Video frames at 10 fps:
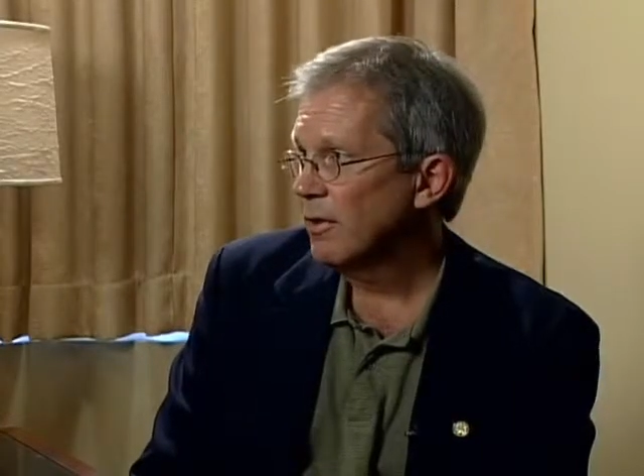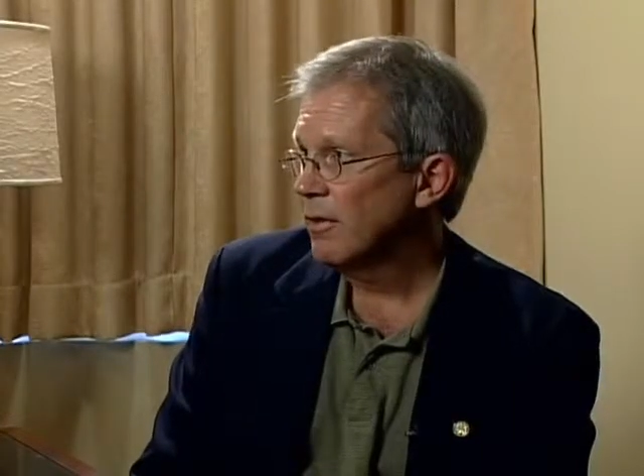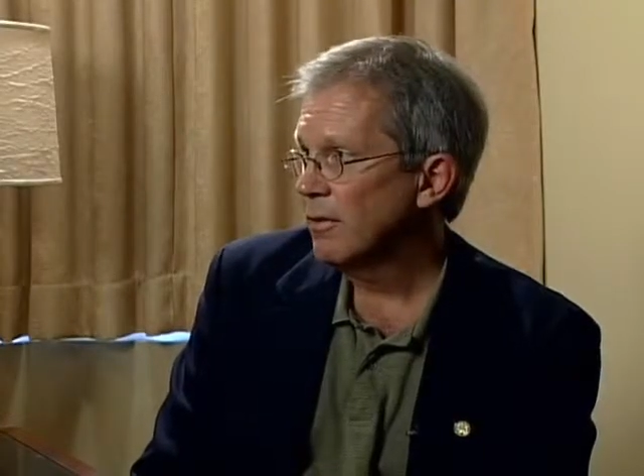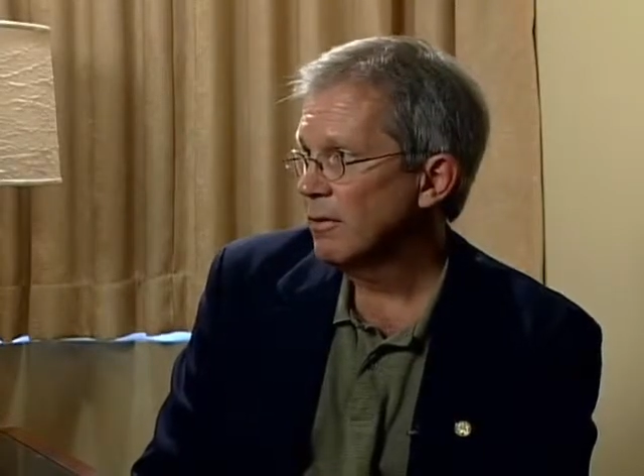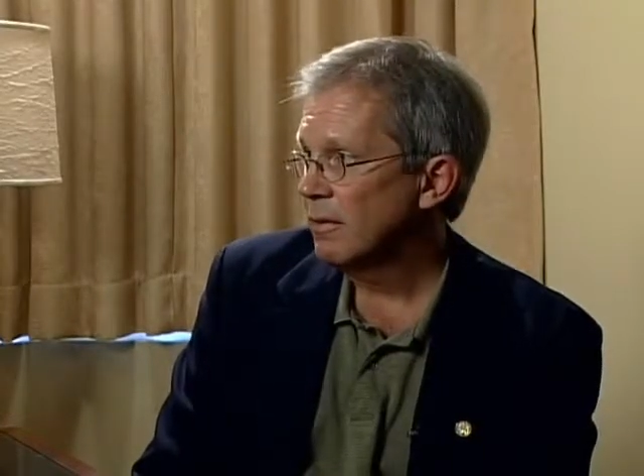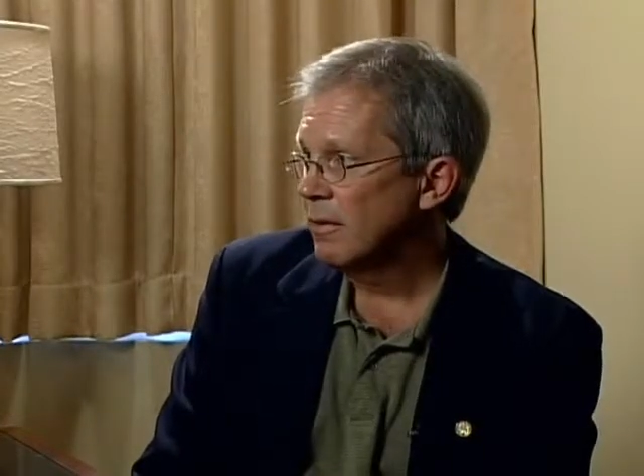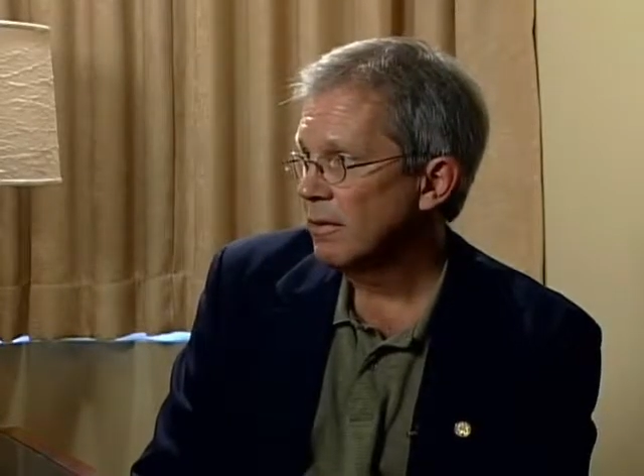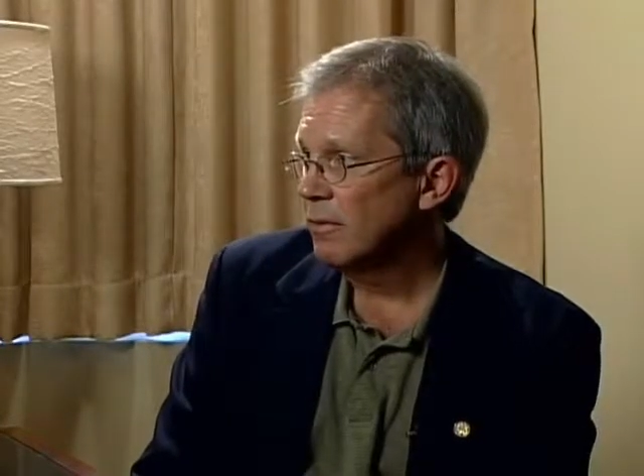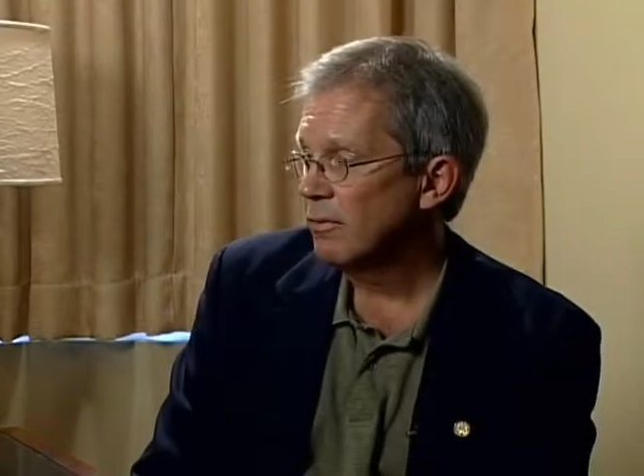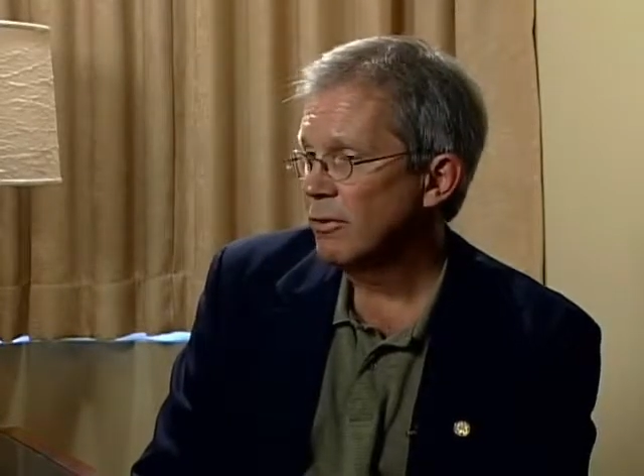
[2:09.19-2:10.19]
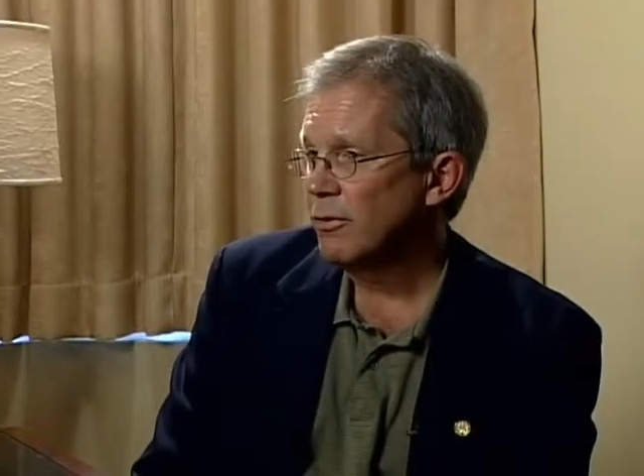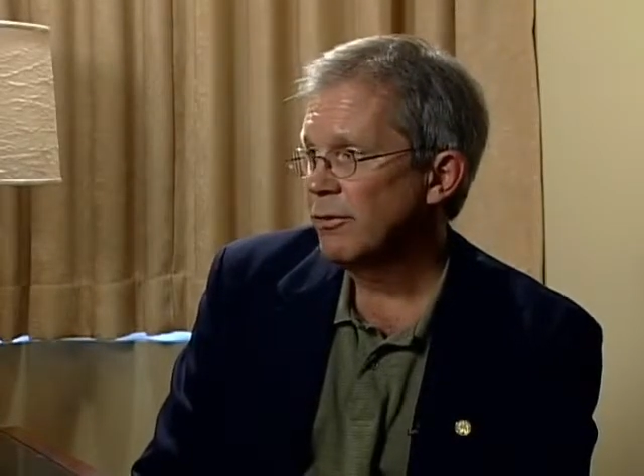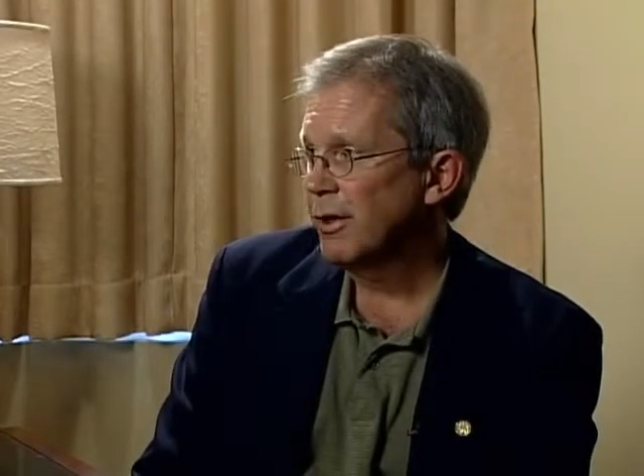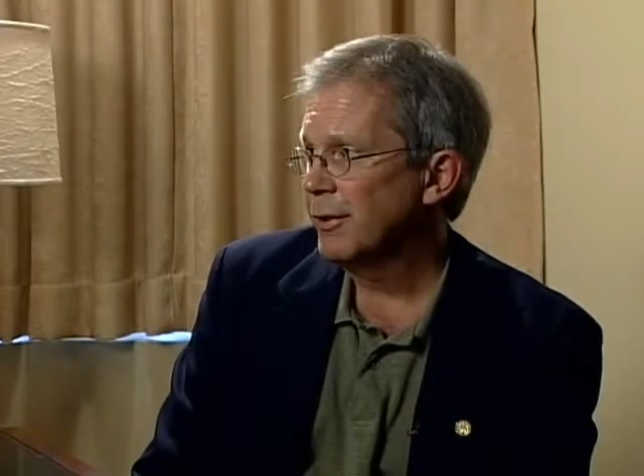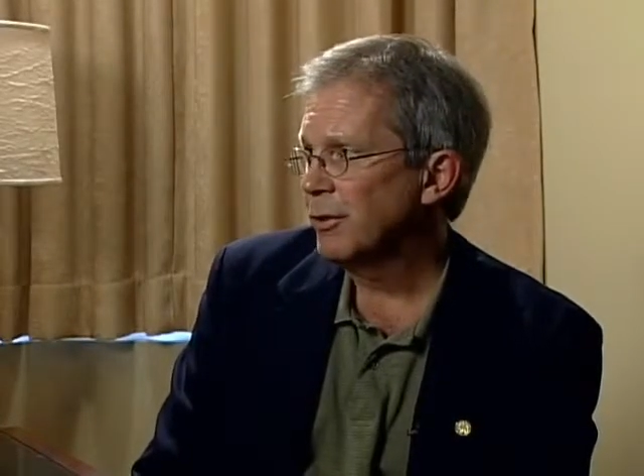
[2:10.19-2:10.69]
for
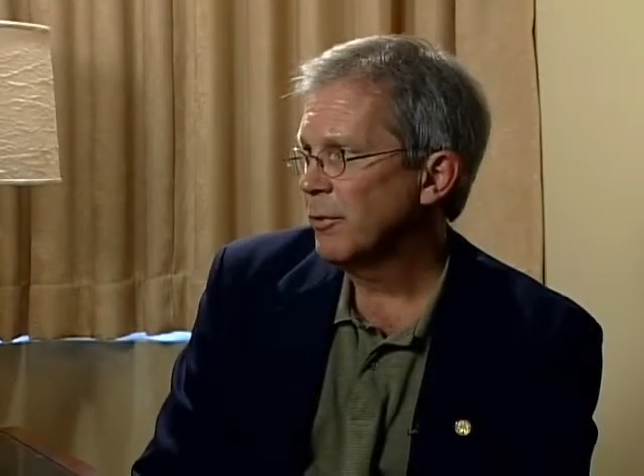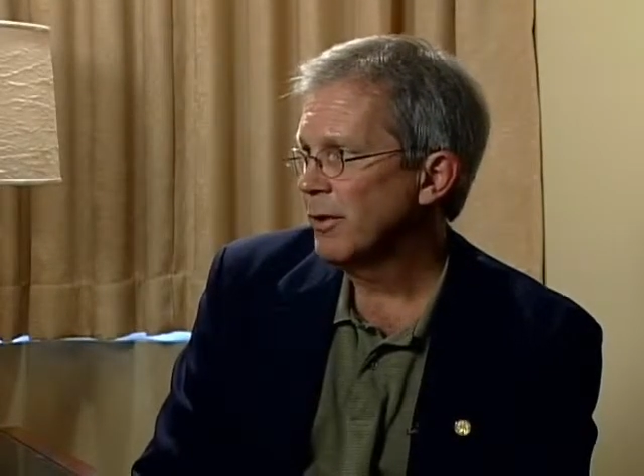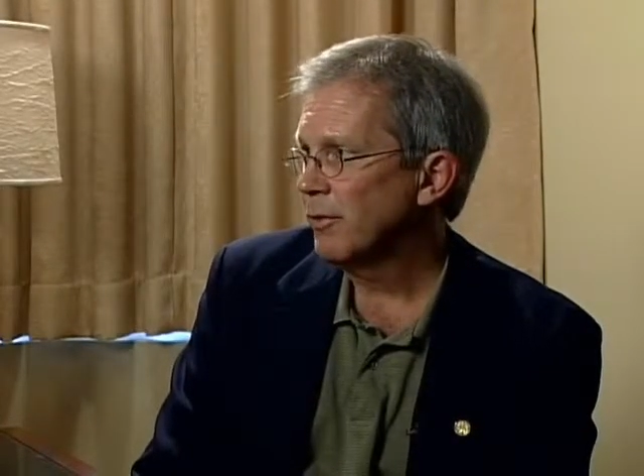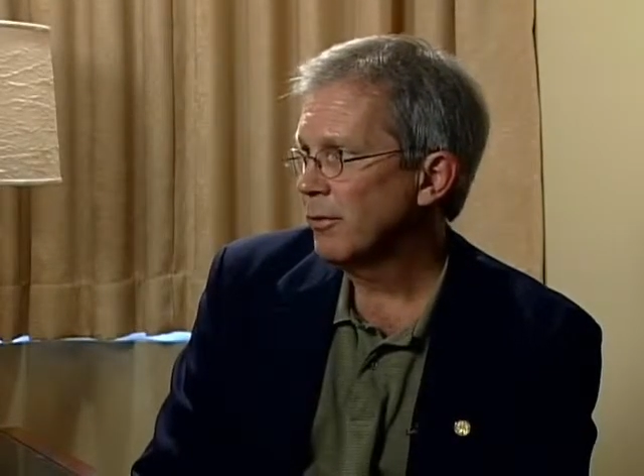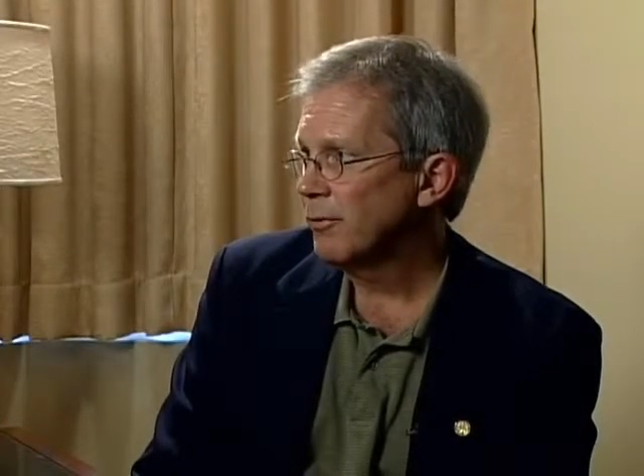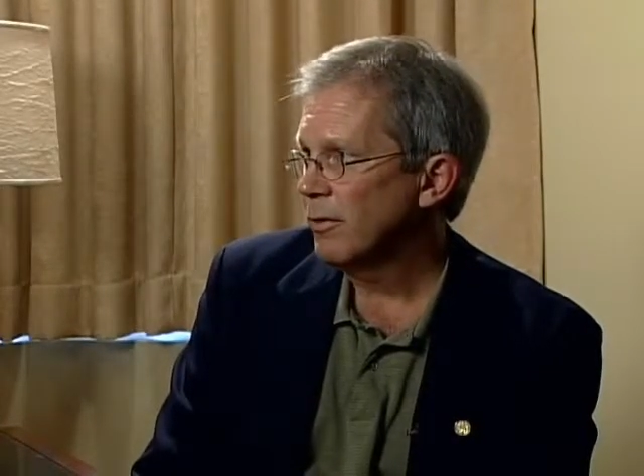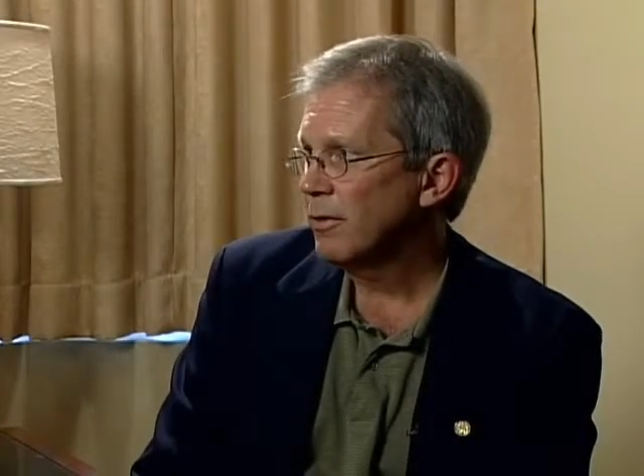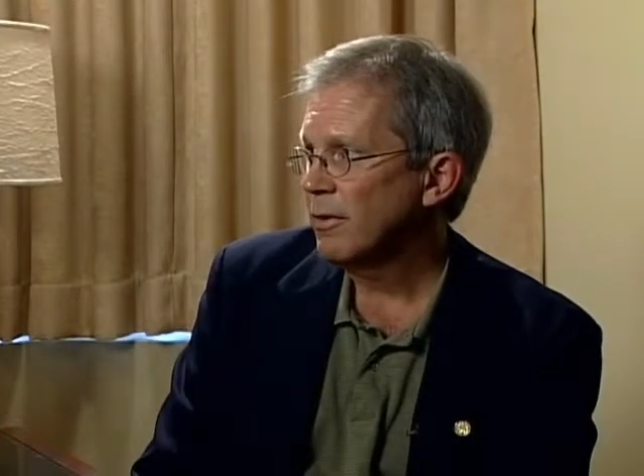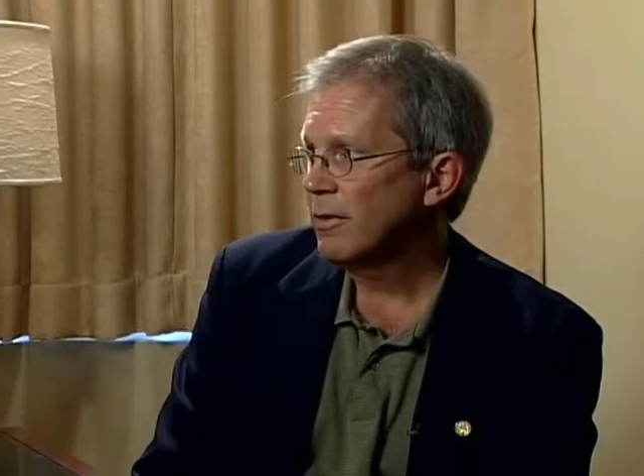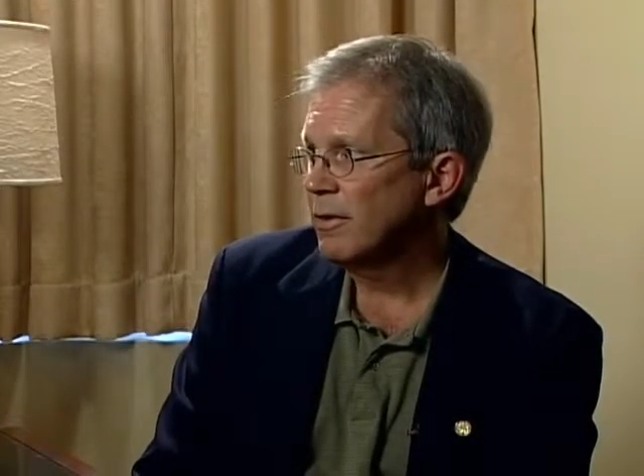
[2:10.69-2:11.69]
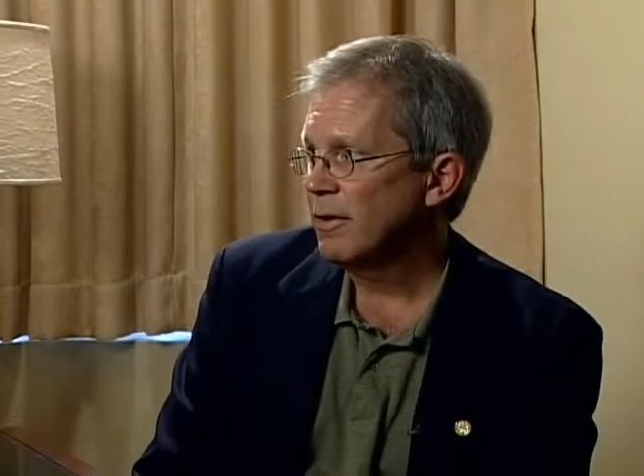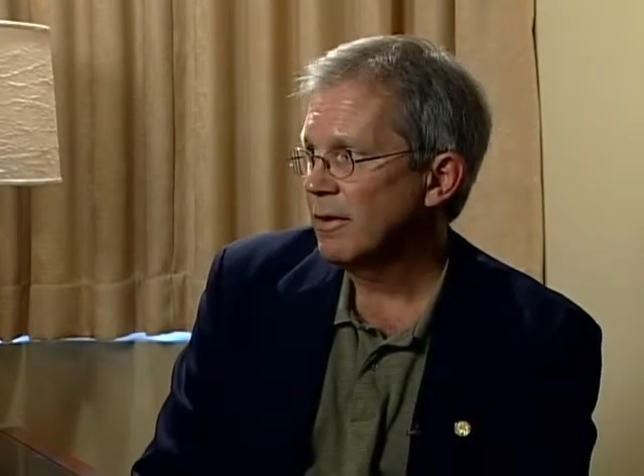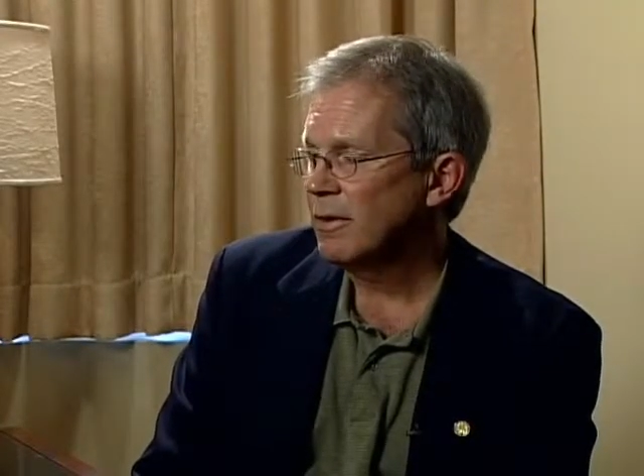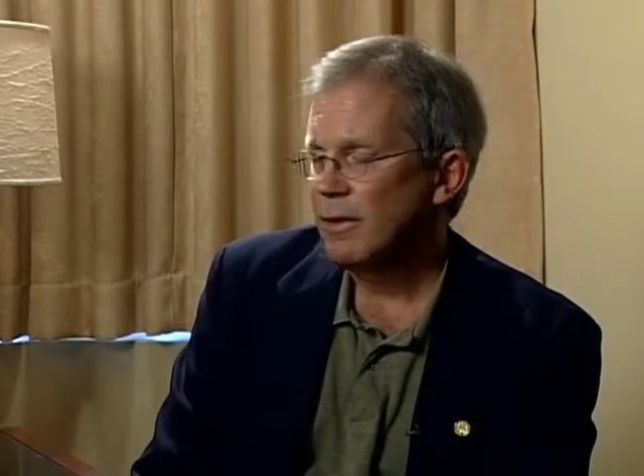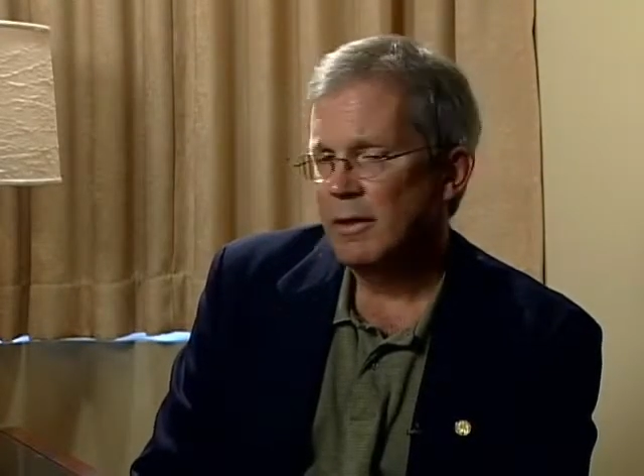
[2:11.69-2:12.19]
tertiary treatment and so forth that the